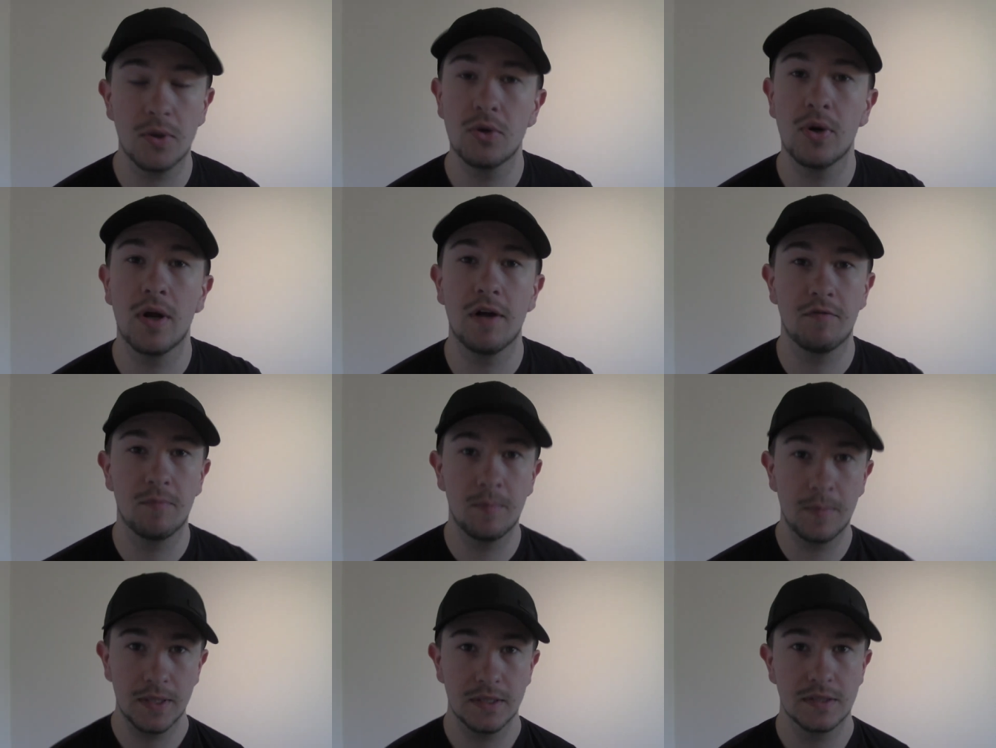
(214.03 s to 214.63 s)
but you
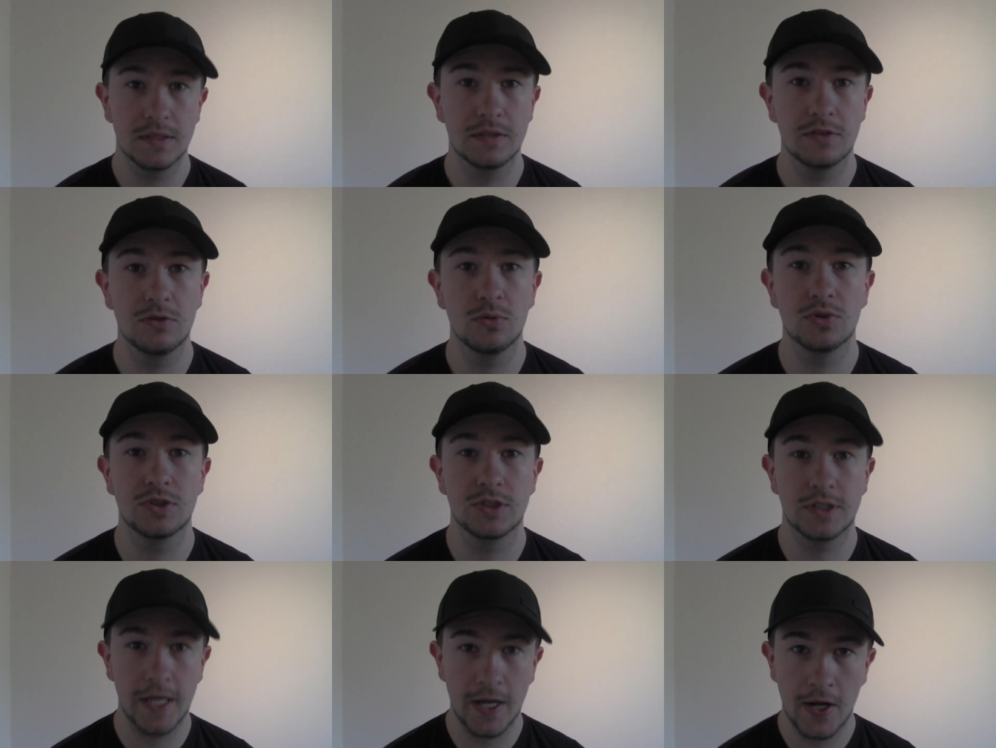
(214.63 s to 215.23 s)
have business
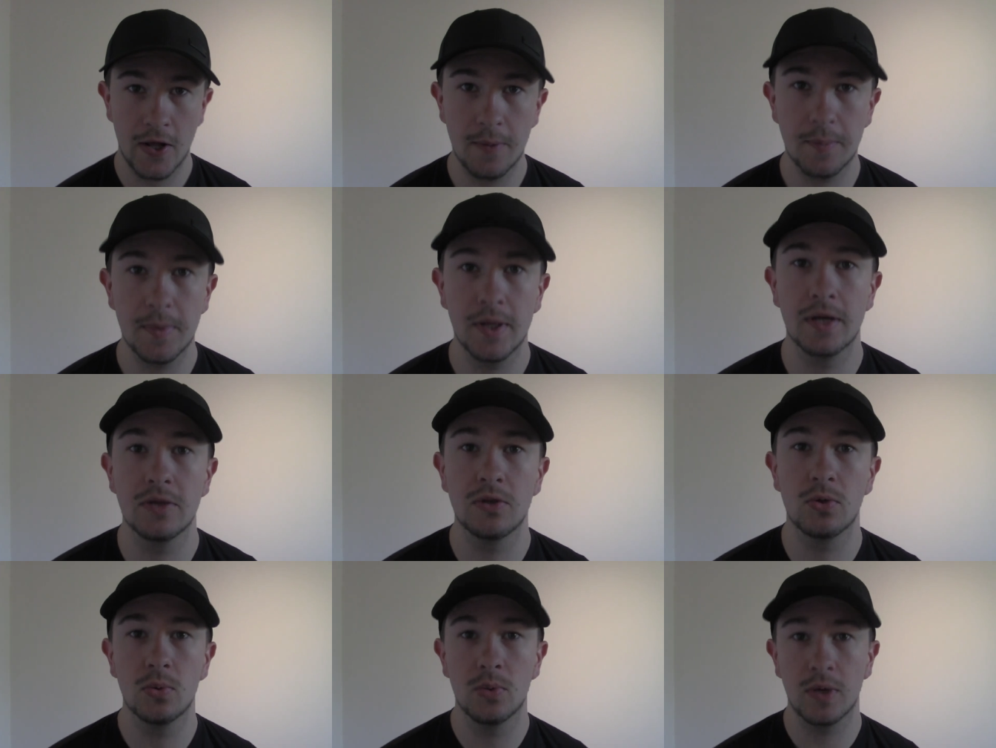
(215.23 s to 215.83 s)
to set up
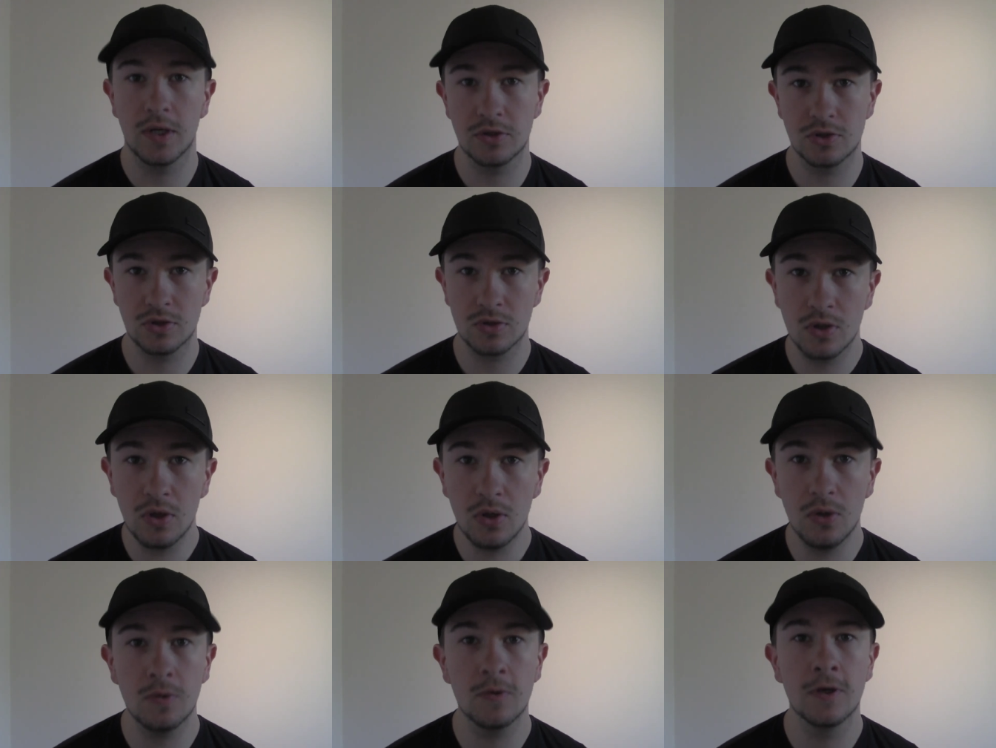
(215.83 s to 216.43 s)
and you're ready to
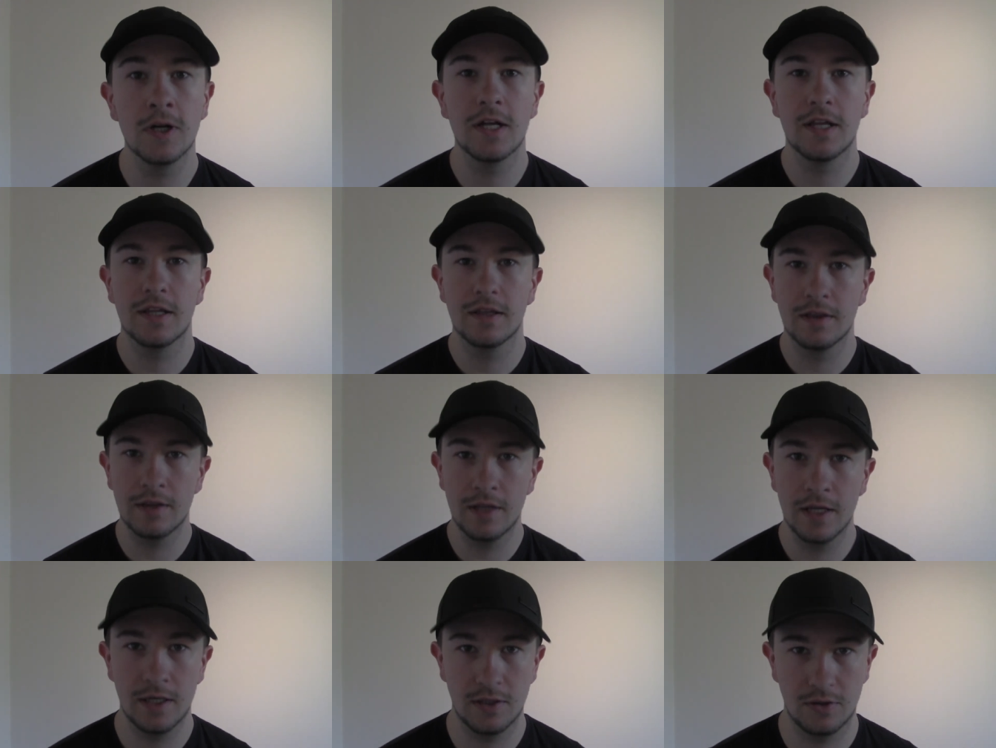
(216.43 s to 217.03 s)
go,
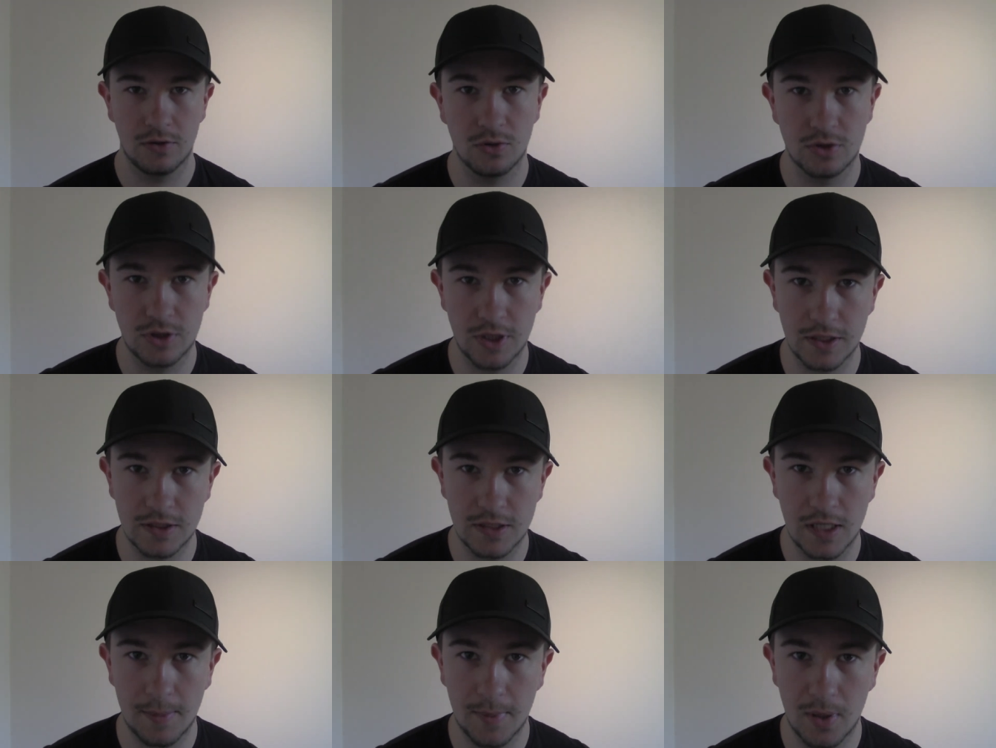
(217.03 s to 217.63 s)
then you
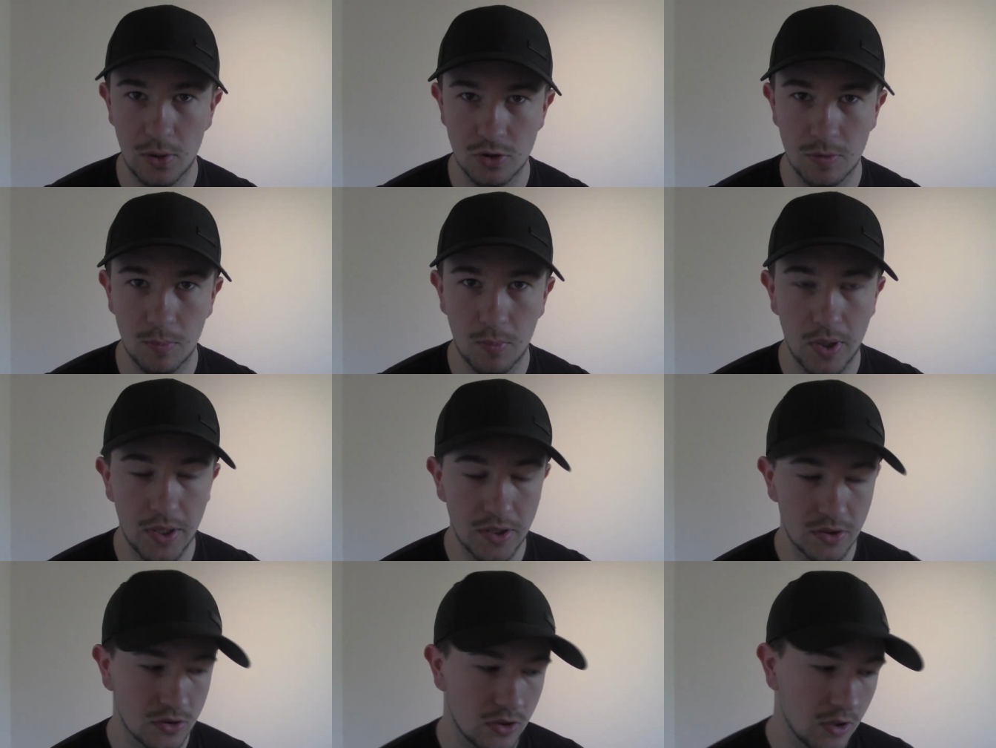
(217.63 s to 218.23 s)
take time out to
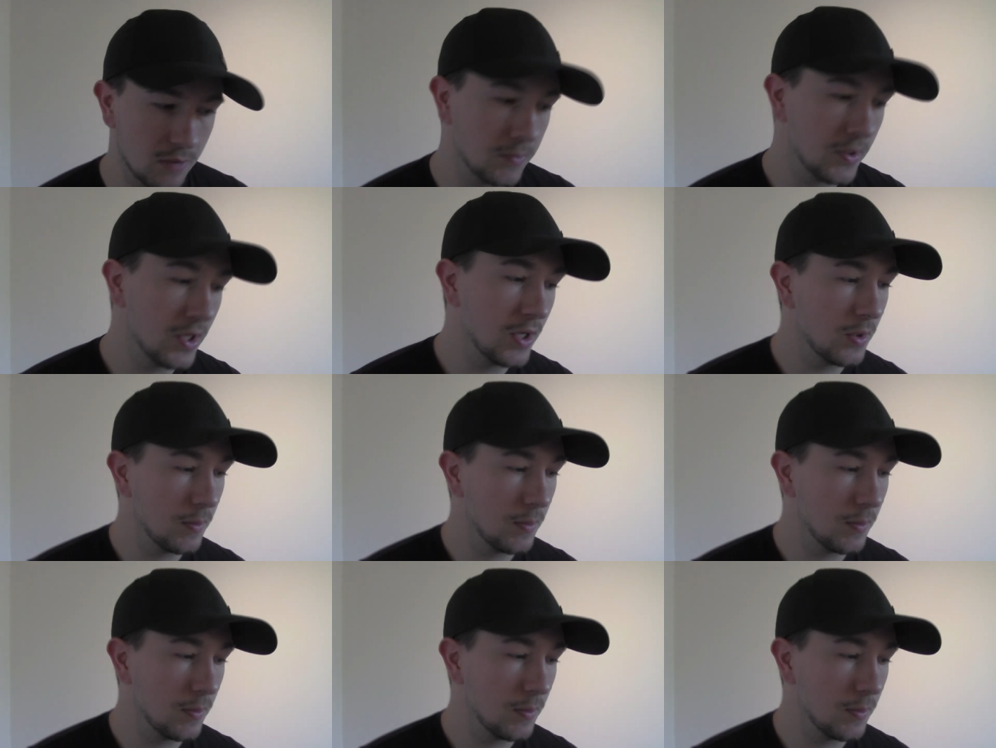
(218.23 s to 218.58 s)
brainstorm.